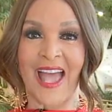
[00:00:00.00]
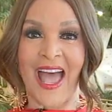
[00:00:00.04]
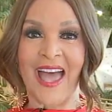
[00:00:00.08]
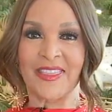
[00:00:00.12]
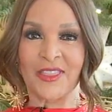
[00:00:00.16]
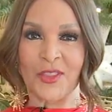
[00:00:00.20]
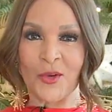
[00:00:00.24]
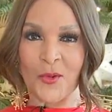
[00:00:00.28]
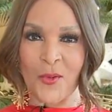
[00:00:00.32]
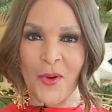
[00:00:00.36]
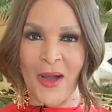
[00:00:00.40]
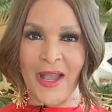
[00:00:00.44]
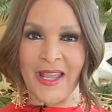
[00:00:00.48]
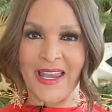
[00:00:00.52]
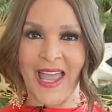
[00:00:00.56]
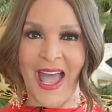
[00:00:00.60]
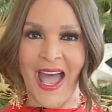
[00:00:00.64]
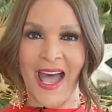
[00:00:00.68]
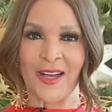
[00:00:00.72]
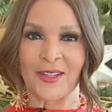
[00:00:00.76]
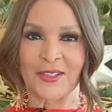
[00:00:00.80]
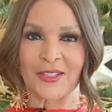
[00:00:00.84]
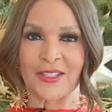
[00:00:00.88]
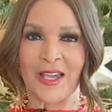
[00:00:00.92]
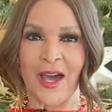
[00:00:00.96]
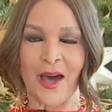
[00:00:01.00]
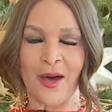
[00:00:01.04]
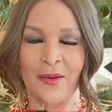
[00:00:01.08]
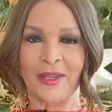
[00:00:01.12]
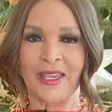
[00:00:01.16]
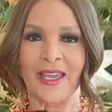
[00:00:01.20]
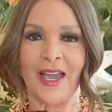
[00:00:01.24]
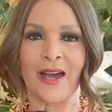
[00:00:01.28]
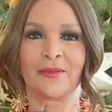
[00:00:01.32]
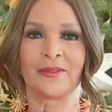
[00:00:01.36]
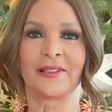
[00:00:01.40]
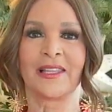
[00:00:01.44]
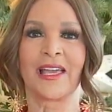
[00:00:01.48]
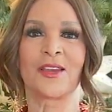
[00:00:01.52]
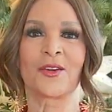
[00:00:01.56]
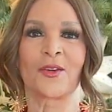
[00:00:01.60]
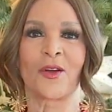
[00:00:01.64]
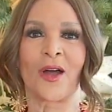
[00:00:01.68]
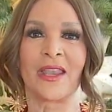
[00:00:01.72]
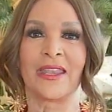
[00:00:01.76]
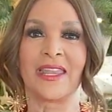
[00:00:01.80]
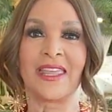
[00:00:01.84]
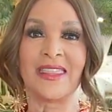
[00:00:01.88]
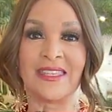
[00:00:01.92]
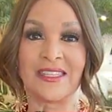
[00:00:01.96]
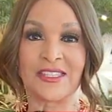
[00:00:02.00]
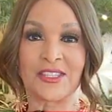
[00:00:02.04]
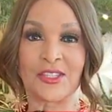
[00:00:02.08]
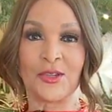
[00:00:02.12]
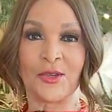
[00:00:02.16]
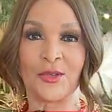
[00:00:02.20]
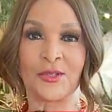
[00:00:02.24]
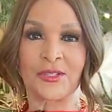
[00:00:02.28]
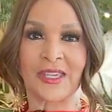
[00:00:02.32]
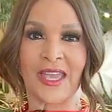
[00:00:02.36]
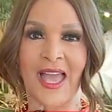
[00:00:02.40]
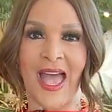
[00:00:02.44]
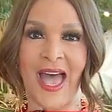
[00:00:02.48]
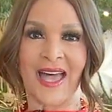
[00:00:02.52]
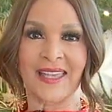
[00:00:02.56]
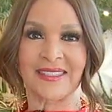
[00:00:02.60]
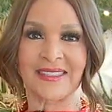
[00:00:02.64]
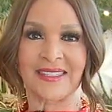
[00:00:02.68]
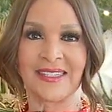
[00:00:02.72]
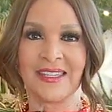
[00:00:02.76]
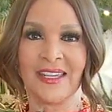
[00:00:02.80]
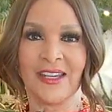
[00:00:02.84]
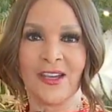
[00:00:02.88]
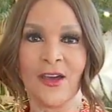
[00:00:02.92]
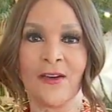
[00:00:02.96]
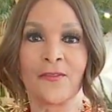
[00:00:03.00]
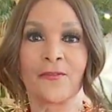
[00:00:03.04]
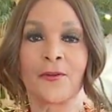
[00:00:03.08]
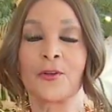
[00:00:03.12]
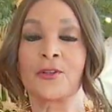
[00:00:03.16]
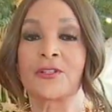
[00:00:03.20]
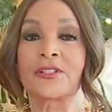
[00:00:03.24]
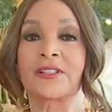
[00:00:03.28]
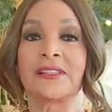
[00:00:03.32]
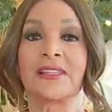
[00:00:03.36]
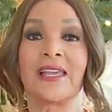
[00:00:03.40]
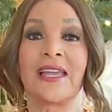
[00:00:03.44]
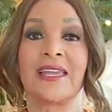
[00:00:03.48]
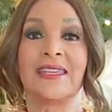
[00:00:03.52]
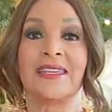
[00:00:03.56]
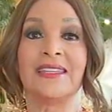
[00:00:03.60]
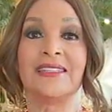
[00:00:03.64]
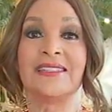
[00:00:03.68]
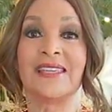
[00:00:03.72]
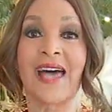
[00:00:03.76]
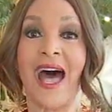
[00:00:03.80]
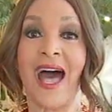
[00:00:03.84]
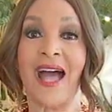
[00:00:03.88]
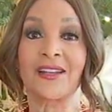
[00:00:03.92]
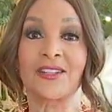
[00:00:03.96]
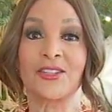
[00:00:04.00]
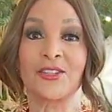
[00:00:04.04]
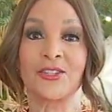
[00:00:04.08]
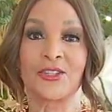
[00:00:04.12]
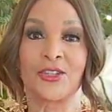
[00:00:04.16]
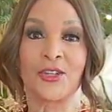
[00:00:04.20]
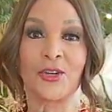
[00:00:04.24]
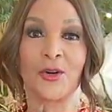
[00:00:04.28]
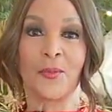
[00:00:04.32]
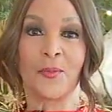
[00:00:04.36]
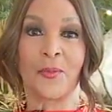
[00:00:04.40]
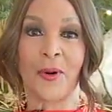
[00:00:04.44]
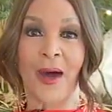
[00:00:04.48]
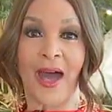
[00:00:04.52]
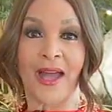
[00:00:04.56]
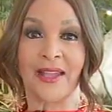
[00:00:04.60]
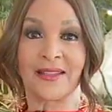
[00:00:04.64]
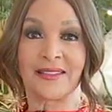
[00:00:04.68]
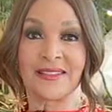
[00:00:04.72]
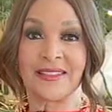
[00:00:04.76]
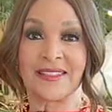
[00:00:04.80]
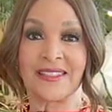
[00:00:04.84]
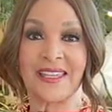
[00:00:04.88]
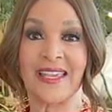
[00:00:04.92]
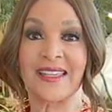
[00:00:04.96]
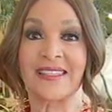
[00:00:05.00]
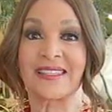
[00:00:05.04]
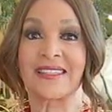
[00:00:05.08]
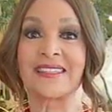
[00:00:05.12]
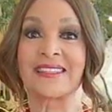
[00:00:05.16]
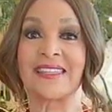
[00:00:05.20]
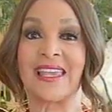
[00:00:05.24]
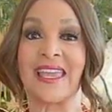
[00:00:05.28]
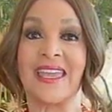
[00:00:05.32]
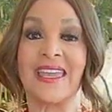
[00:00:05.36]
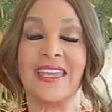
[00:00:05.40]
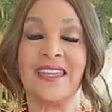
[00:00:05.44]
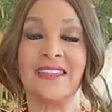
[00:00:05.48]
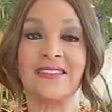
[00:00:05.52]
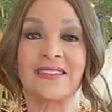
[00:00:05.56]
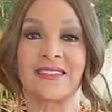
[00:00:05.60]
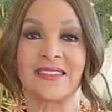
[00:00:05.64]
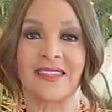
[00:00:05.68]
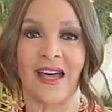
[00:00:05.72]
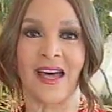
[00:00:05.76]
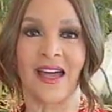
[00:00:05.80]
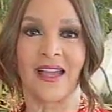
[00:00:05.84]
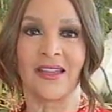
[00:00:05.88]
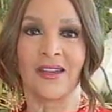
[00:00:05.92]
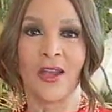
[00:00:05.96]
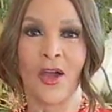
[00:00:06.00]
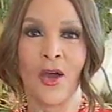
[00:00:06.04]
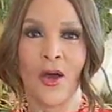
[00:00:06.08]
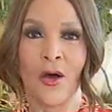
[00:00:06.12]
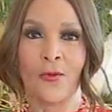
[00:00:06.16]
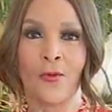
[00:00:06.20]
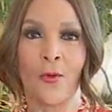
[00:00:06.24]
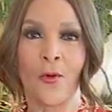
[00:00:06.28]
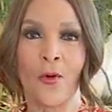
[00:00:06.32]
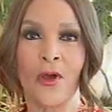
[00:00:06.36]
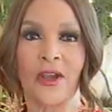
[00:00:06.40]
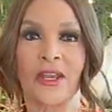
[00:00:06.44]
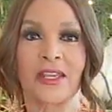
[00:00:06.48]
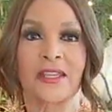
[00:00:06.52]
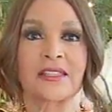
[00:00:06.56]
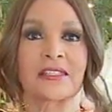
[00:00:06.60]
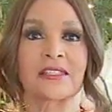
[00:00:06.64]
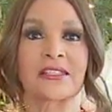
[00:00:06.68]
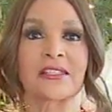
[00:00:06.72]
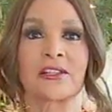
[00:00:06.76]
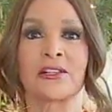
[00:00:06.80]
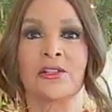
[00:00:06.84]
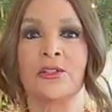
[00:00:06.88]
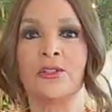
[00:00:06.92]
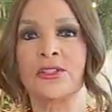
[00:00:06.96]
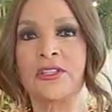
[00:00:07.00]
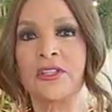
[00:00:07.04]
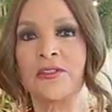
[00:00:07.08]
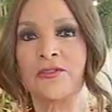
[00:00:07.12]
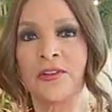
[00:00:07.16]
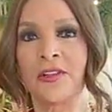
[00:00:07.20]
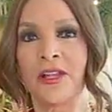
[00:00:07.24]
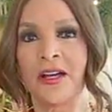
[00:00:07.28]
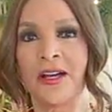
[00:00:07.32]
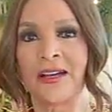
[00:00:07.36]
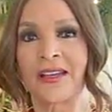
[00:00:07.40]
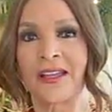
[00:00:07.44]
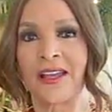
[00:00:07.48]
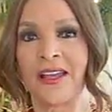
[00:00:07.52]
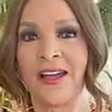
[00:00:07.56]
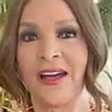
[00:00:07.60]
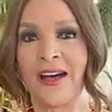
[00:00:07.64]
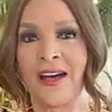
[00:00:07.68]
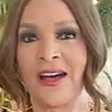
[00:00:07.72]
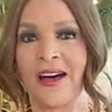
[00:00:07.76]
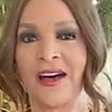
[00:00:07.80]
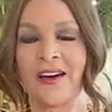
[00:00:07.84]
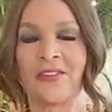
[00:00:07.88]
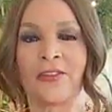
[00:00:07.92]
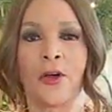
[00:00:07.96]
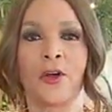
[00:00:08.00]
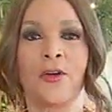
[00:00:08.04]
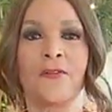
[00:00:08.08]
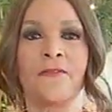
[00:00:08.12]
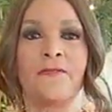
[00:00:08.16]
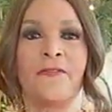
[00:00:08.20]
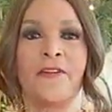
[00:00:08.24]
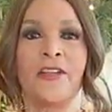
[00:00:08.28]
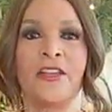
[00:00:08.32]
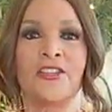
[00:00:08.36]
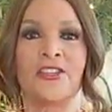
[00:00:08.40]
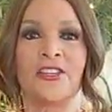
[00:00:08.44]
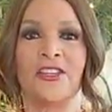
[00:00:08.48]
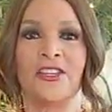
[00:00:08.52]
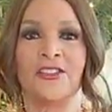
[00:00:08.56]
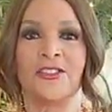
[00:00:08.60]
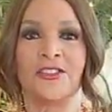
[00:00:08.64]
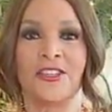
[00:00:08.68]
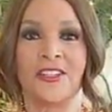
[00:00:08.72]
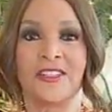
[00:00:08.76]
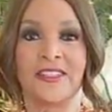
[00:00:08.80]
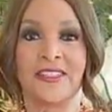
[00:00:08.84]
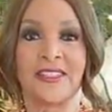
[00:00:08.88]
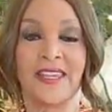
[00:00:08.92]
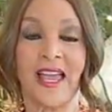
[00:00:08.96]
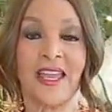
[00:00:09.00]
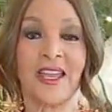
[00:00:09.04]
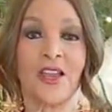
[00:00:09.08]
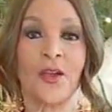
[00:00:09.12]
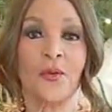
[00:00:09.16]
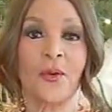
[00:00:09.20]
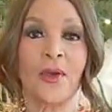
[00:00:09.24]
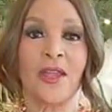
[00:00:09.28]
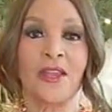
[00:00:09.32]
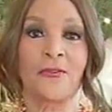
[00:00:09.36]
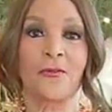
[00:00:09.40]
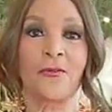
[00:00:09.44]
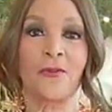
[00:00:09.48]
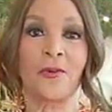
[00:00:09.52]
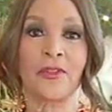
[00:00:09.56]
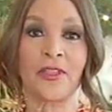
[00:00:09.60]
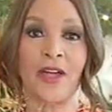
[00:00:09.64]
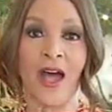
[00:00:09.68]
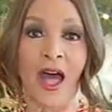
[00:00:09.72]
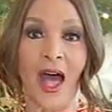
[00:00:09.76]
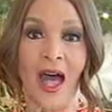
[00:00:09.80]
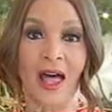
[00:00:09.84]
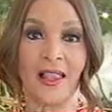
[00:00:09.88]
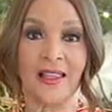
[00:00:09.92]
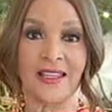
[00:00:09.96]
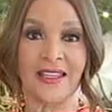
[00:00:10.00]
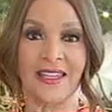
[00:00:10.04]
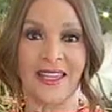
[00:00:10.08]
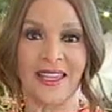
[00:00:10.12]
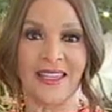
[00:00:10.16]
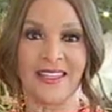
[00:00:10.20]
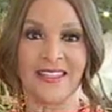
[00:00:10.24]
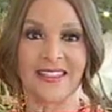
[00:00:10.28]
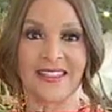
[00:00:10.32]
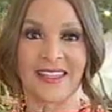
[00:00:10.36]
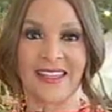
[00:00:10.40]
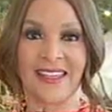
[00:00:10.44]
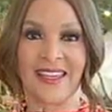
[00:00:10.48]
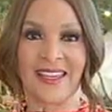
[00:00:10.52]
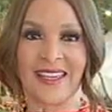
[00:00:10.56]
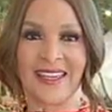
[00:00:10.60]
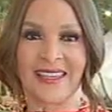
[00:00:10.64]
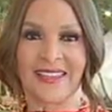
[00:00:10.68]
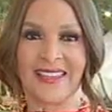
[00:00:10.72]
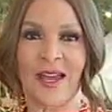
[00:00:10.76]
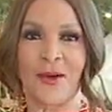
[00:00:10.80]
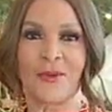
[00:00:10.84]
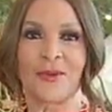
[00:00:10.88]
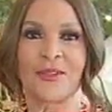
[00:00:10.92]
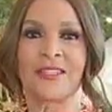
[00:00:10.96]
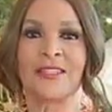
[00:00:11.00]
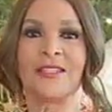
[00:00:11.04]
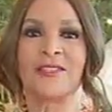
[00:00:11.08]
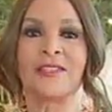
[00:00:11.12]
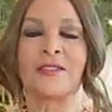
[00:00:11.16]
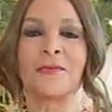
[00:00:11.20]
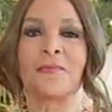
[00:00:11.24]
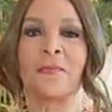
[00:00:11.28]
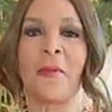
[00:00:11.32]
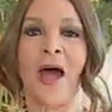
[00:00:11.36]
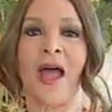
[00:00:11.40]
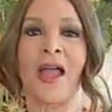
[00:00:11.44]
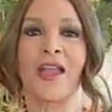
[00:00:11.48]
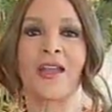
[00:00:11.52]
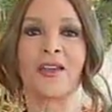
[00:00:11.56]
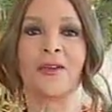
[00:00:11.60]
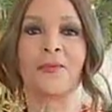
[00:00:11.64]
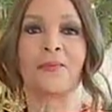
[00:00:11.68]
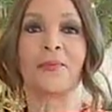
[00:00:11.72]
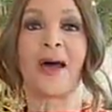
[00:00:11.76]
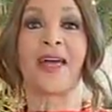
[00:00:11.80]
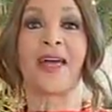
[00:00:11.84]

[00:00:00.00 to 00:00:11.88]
at the White House. Coming up later on in this newscast, First Lady Dr. Jill Biden takes us inside for an exclusive look of her vision to decorate for the holidays that was inspired